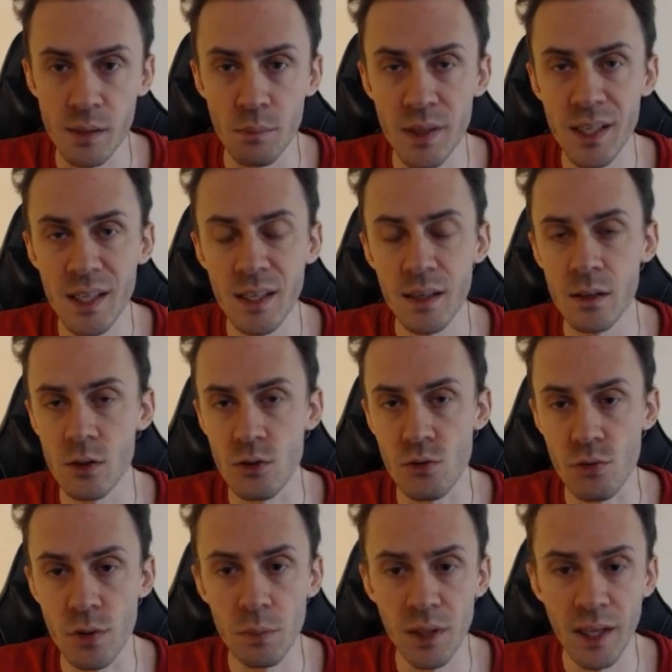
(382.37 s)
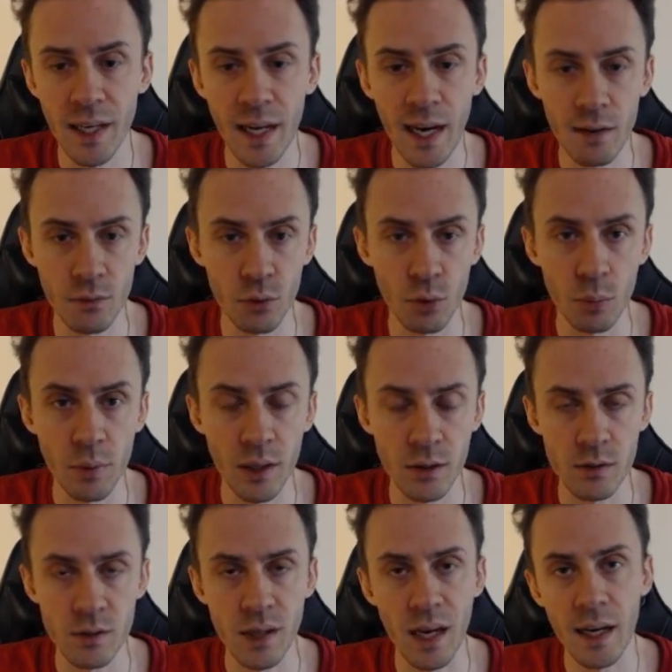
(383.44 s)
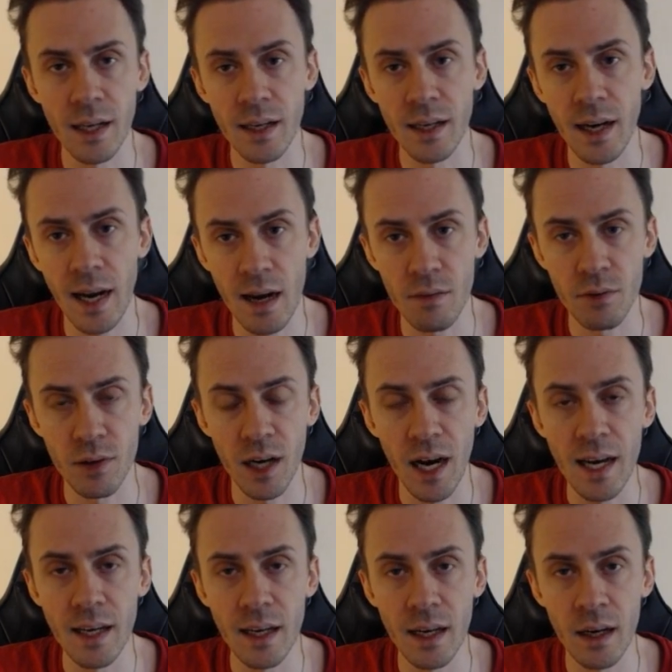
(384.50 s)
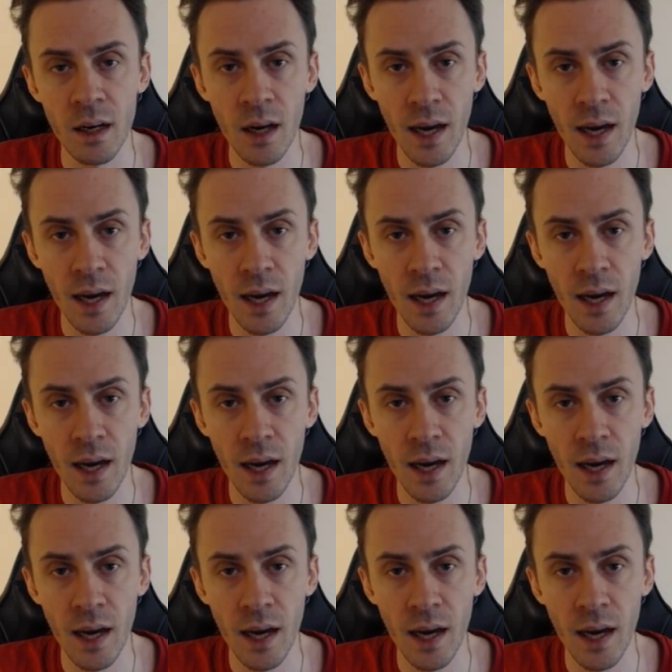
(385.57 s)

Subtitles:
be extremely careful because they're gonna have higher